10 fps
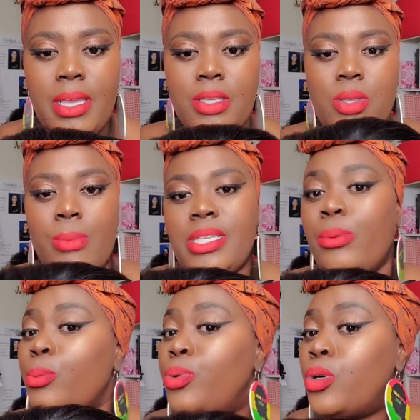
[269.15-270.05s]
so I was
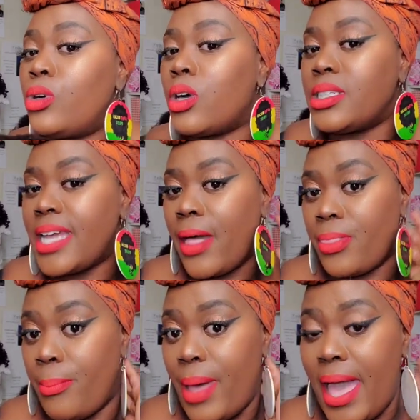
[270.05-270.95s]
able to pull her down
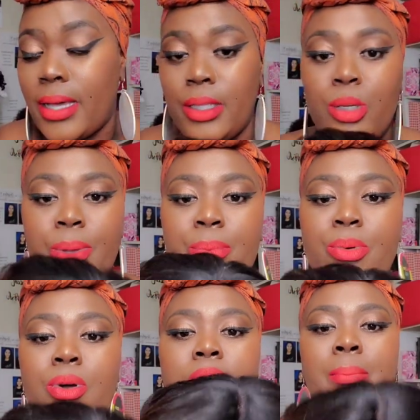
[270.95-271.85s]
the back a little bit
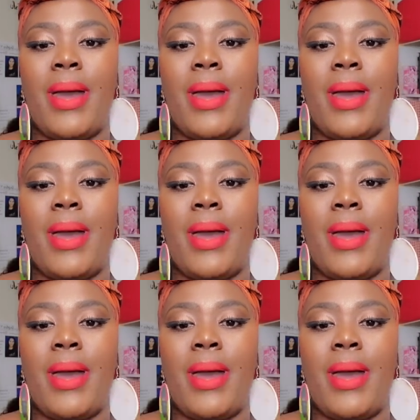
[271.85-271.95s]
more.